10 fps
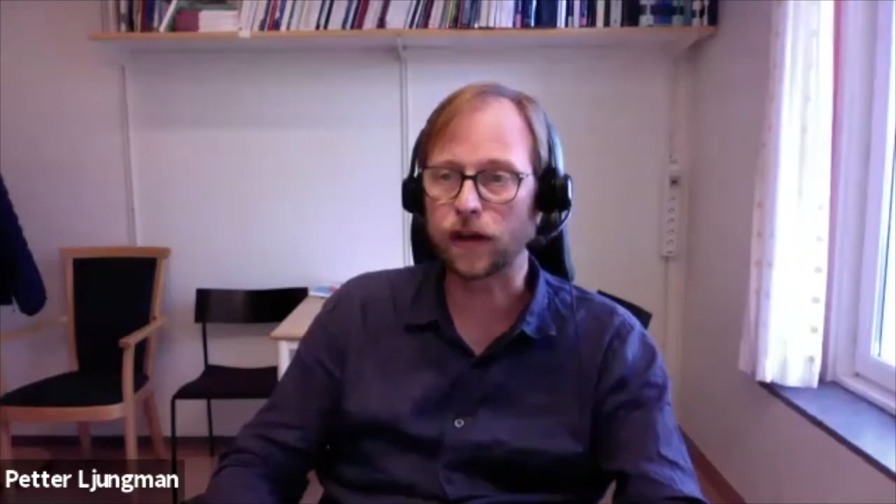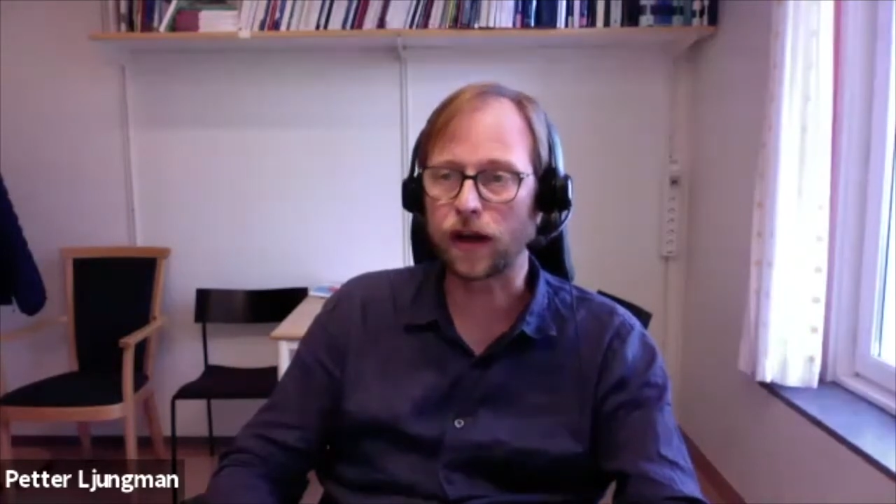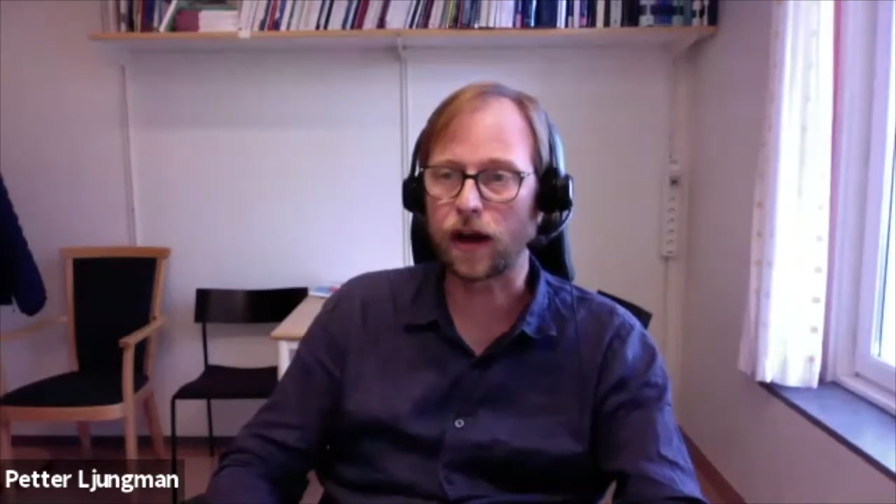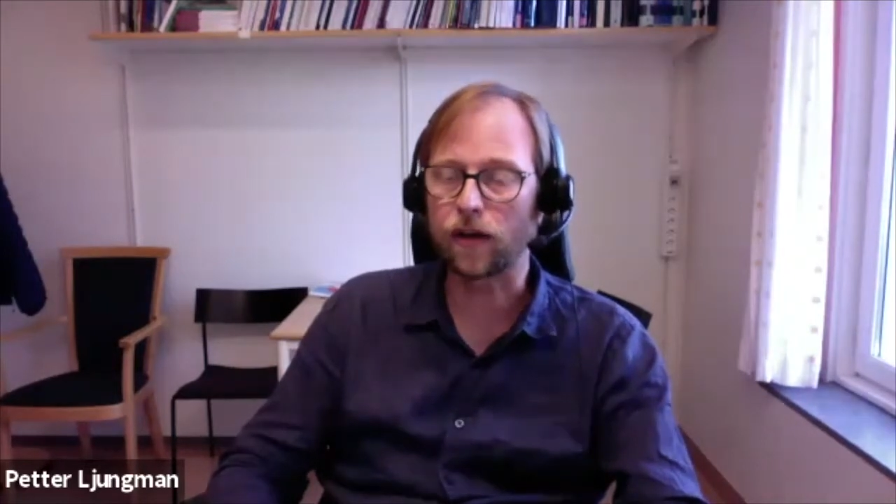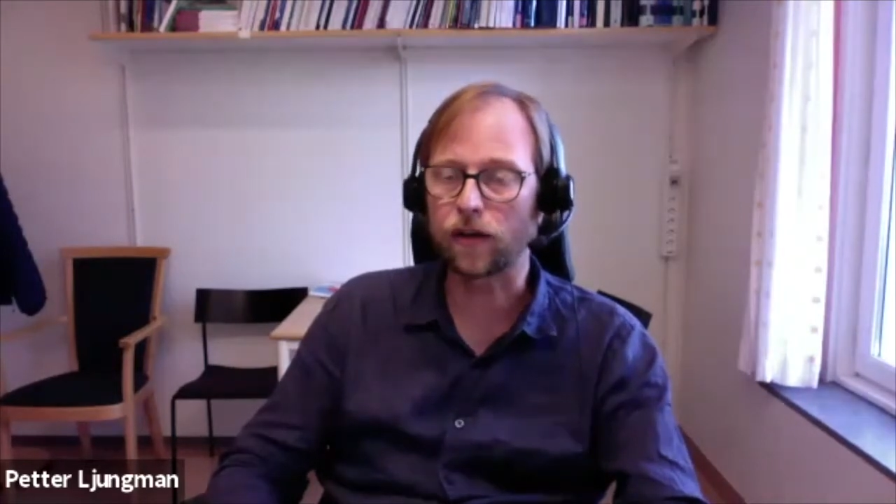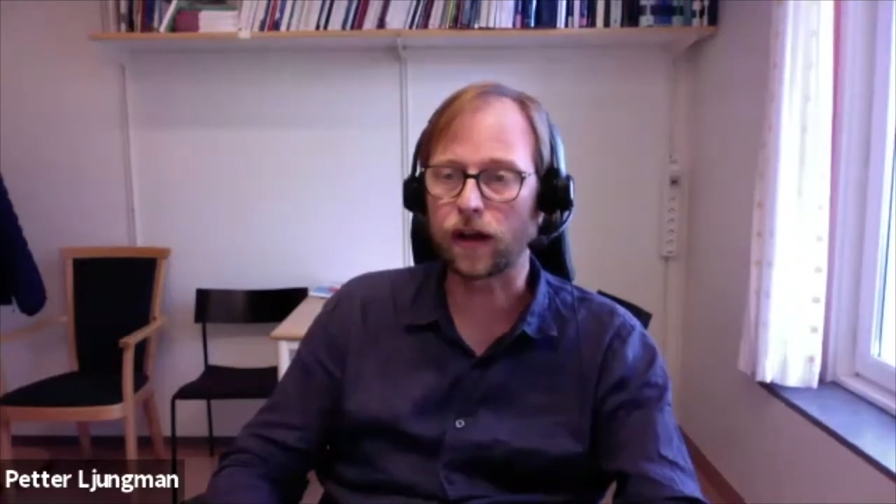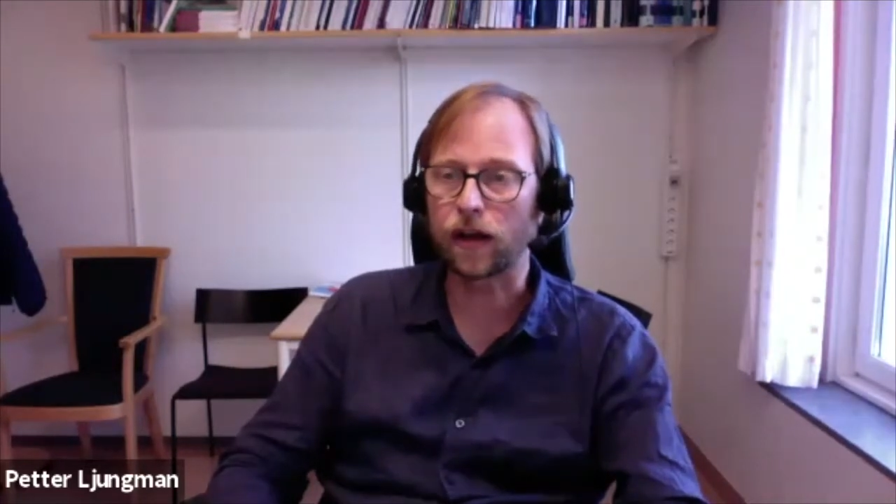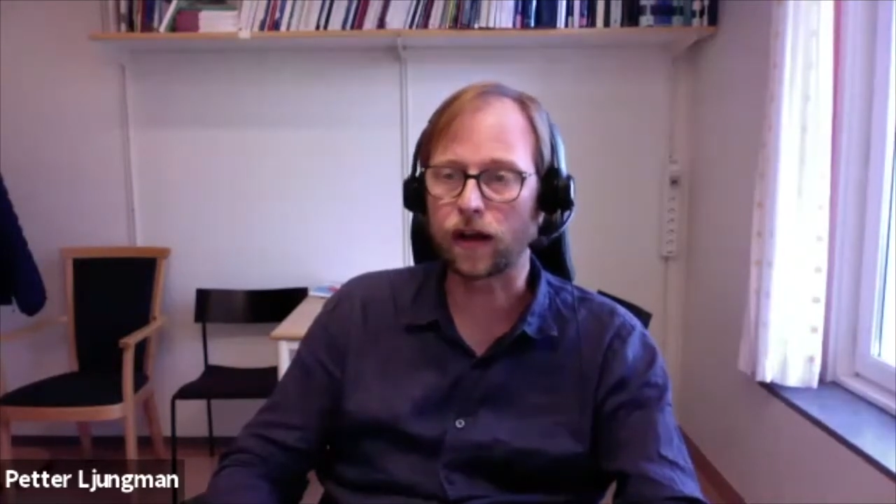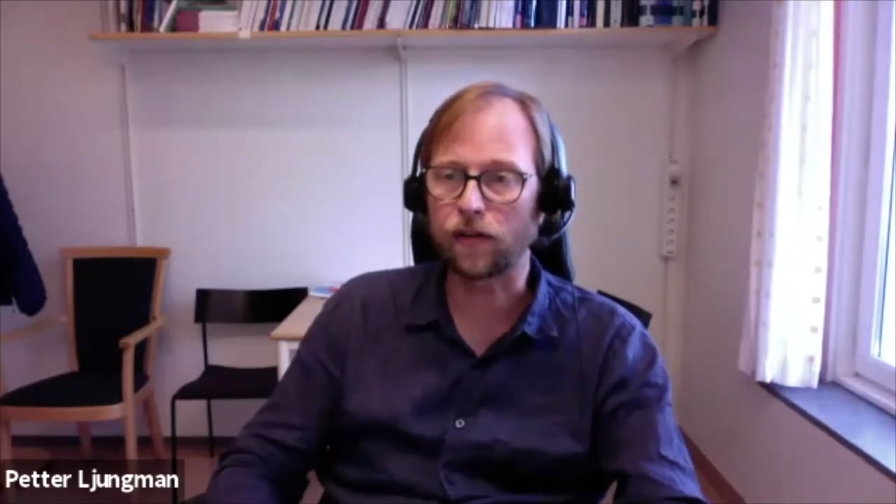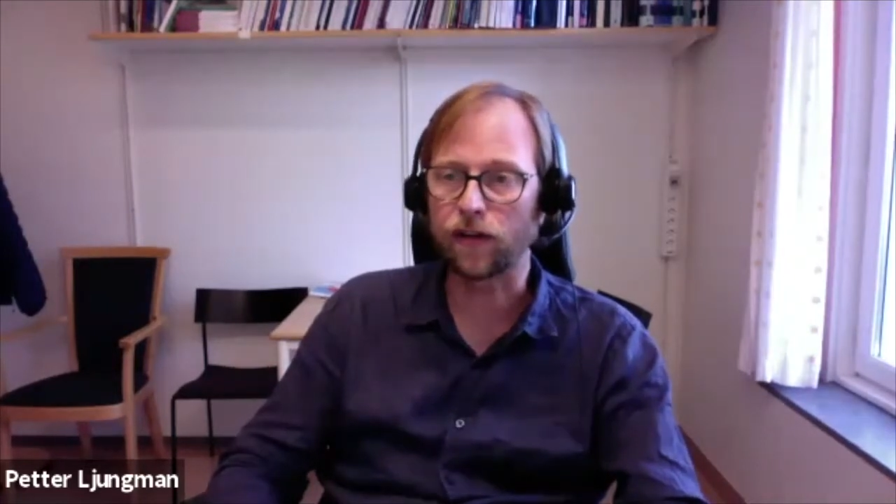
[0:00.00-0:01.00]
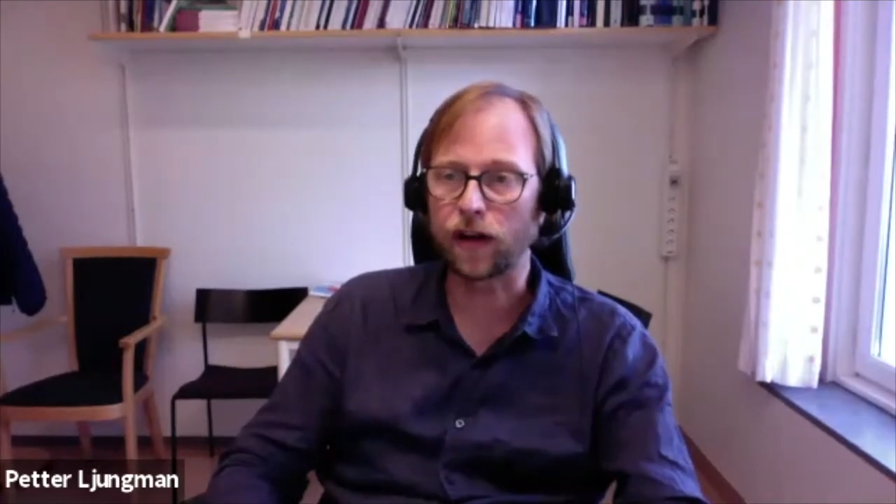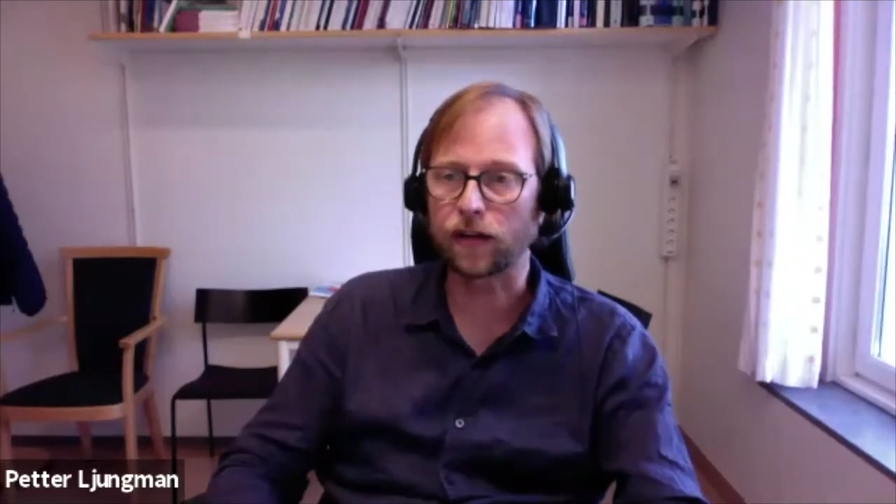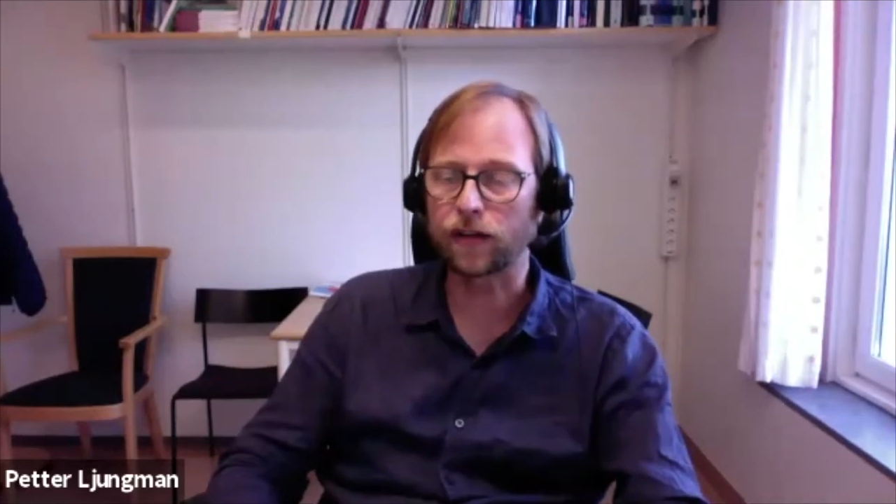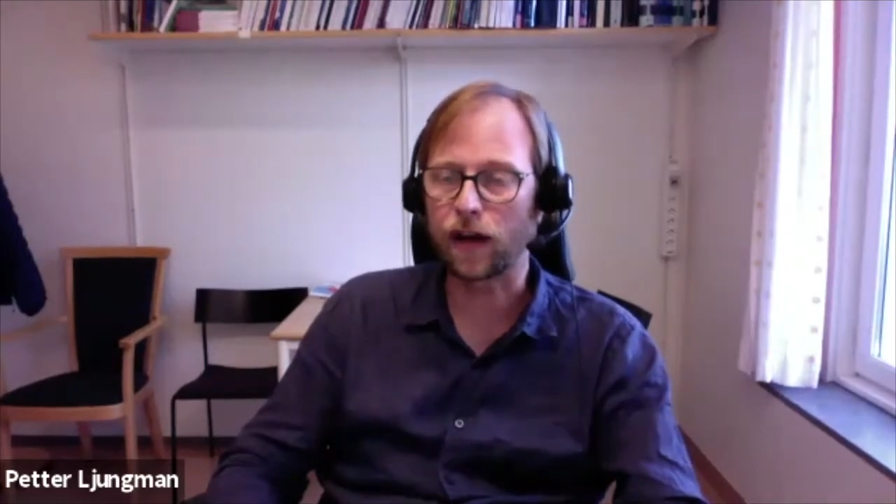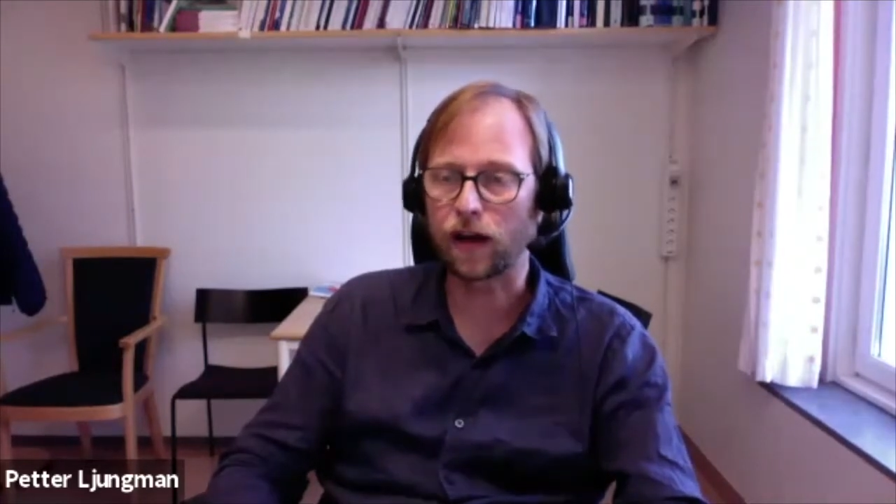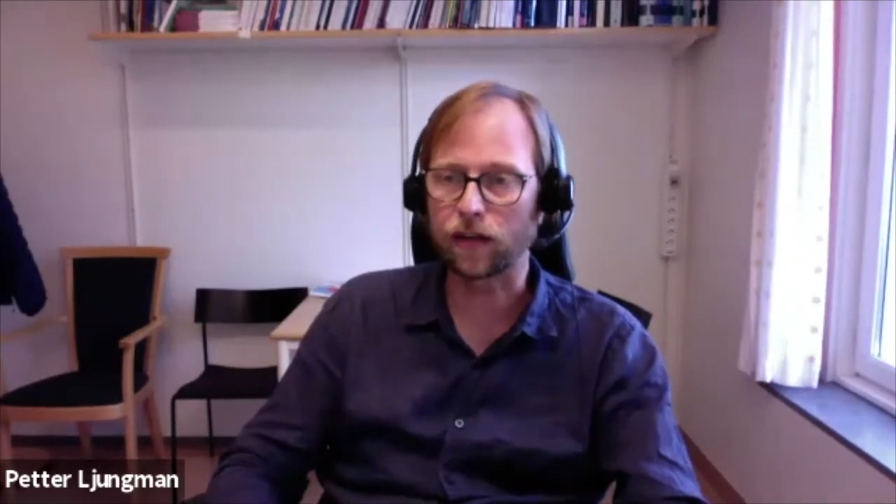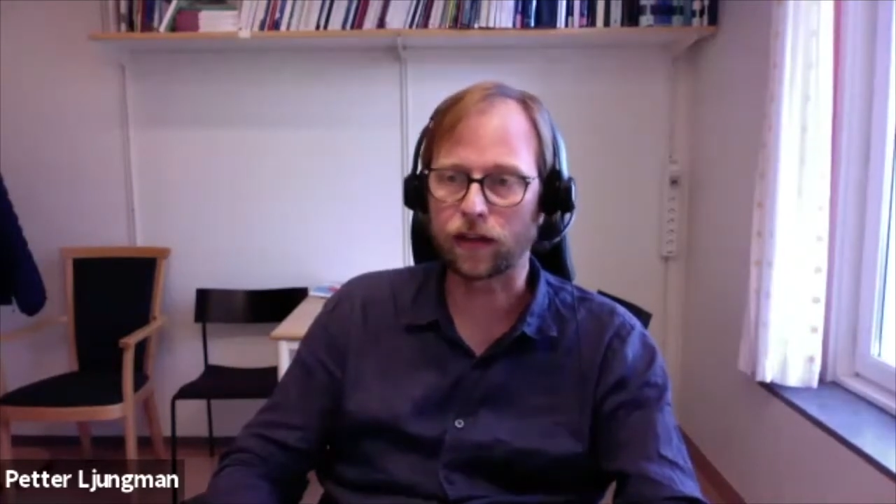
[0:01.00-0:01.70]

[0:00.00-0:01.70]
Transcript: and how they affect health.